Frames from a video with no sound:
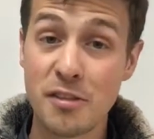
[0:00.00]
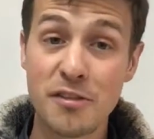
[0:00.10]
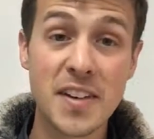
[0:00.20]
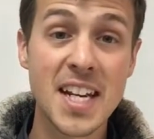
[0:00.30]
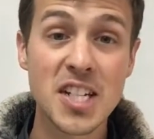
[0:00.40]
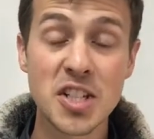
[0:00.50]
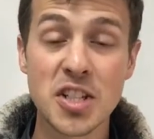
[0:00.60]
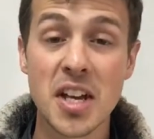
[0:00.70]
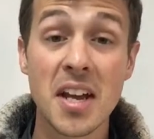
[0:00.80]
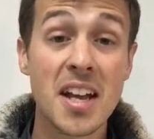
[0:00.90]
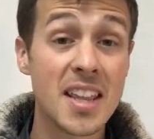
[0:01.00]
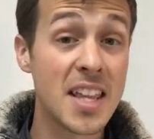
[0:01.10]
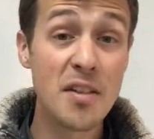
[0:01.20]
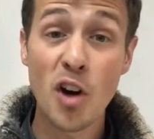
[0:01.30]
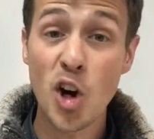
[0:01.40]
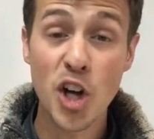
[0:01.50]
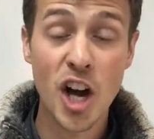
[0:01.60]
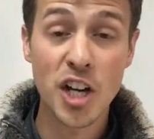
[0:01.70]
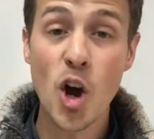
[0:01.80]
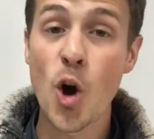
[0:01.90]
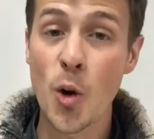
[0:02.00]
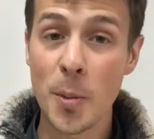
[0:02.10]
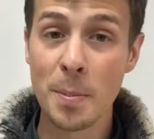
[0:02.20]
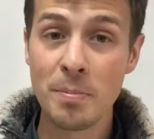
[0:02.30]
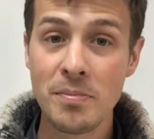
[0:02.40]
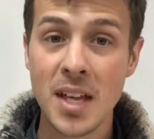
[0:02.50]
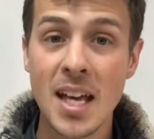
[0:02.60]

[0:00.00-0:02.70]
finished, they've all gone home,